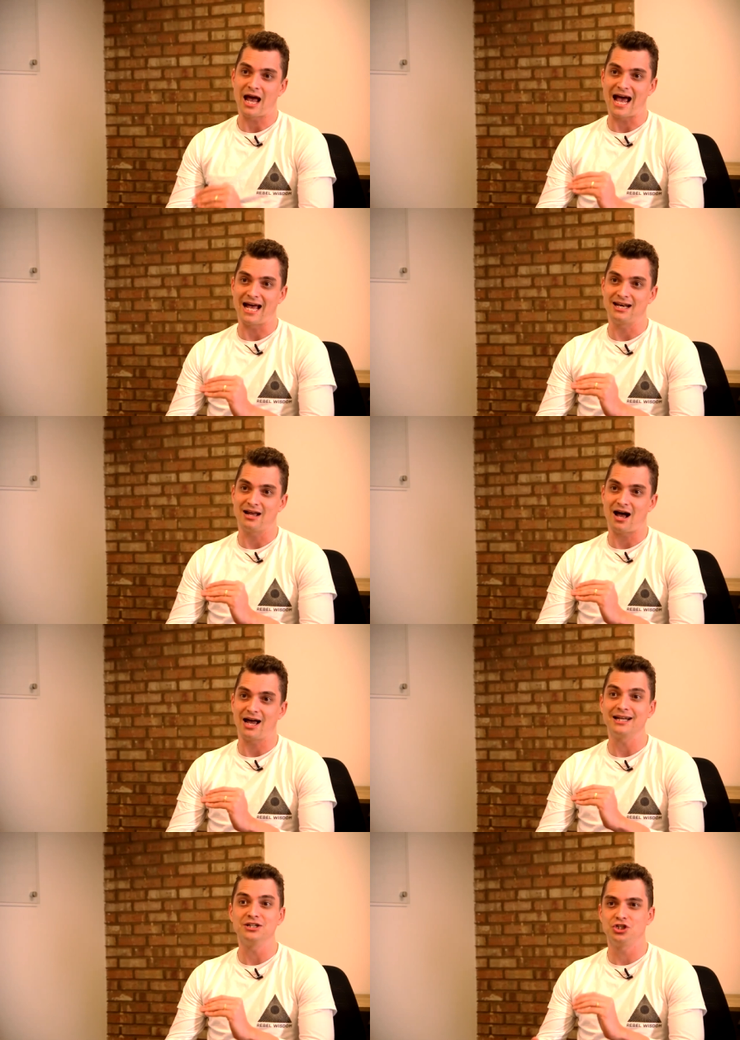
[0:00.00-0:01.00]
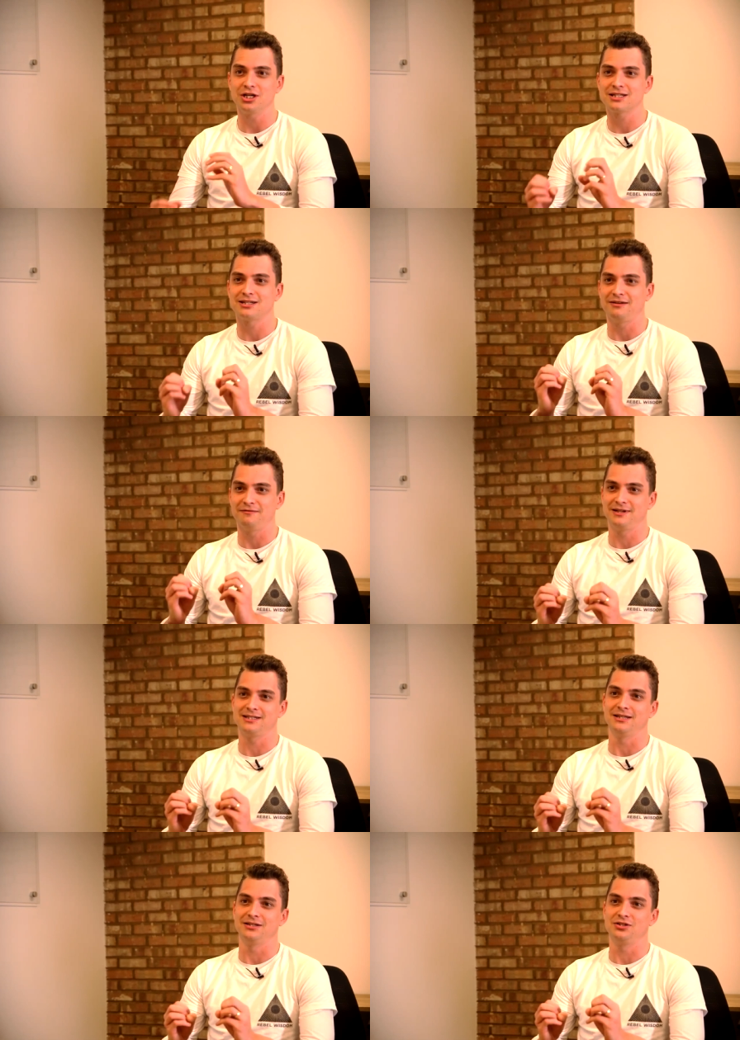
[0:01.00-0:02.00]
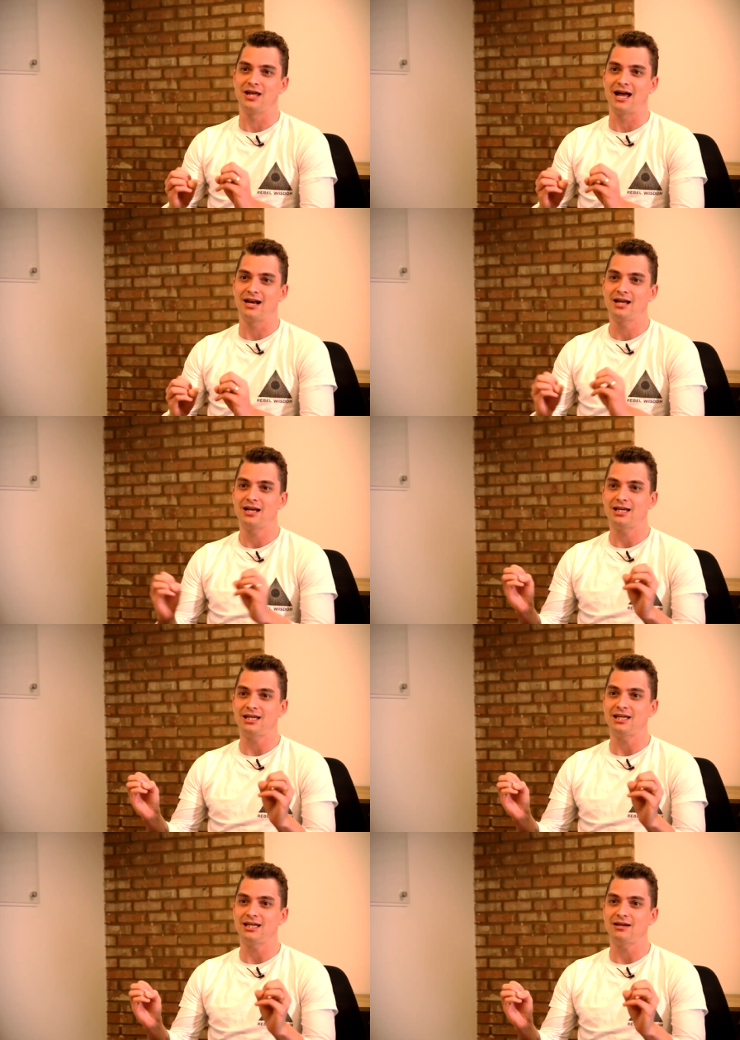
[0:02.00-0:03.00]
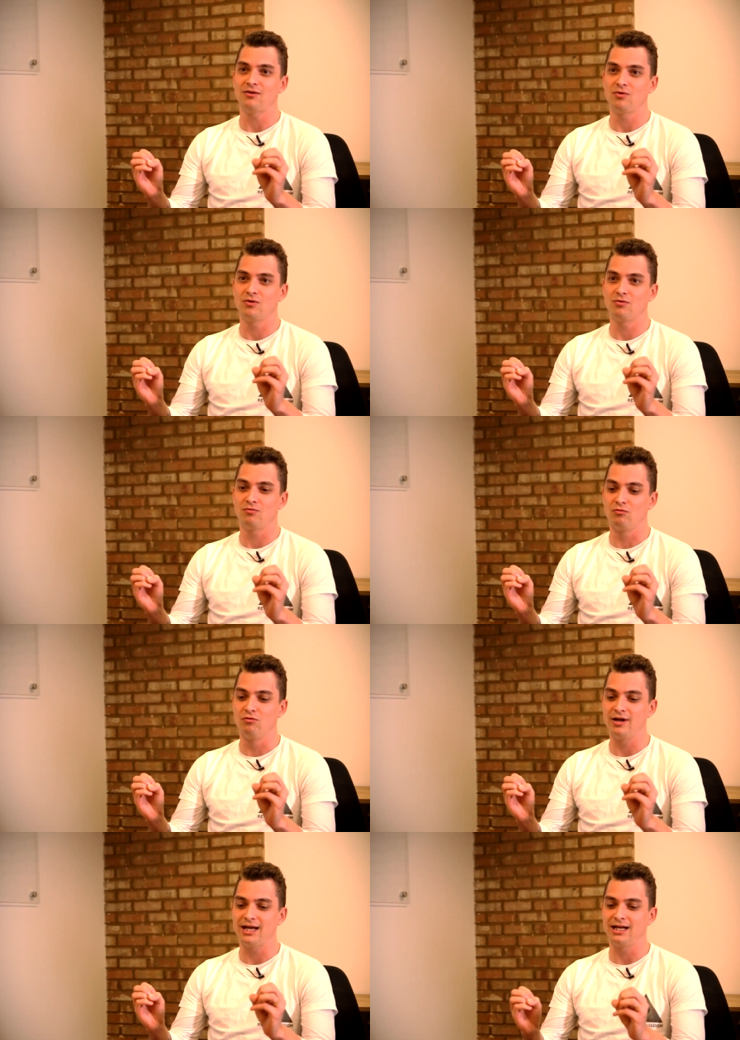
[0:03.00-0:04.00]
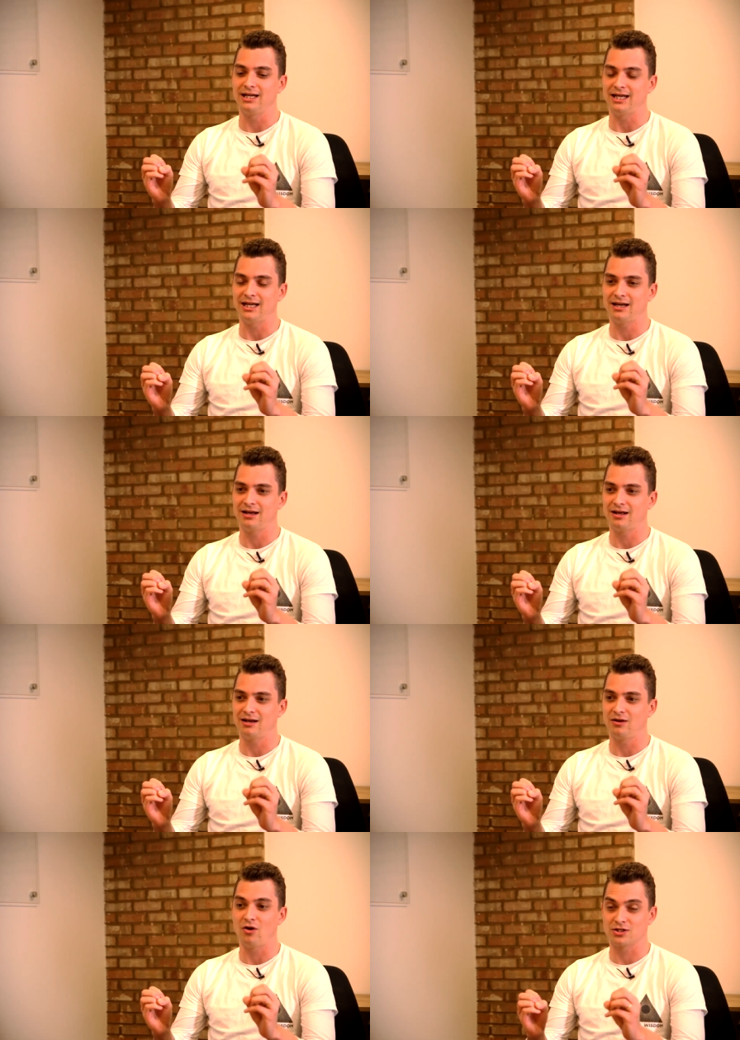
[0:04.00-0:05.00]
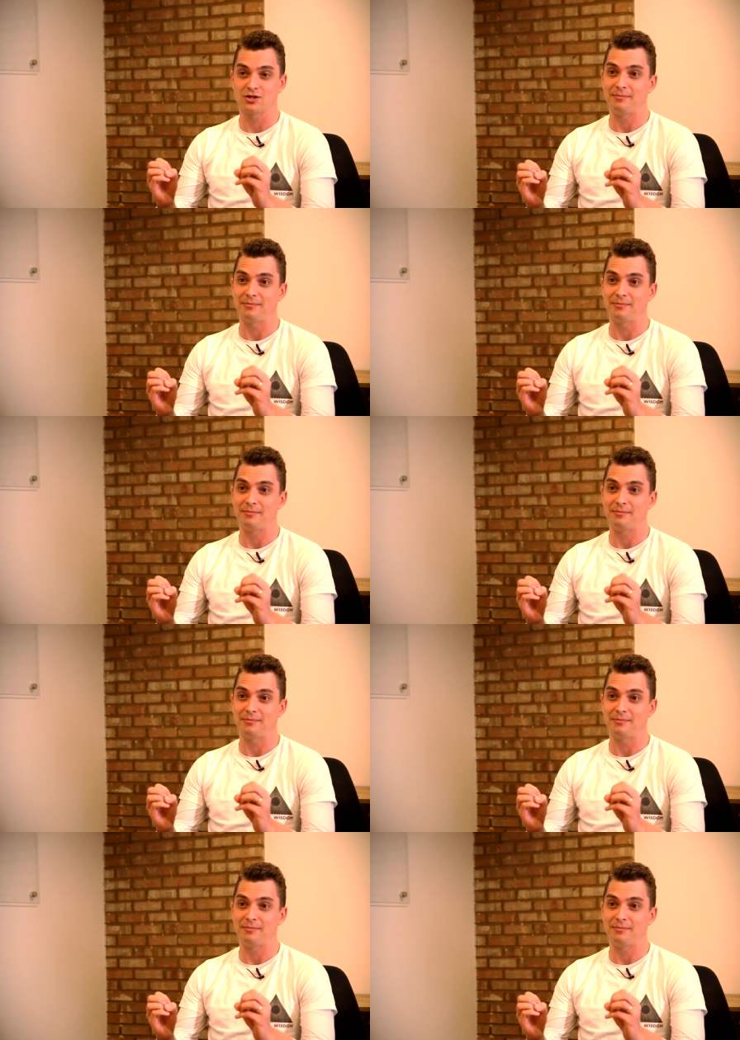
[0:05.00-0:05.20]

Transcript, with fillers: And I can just envisage that he really lost,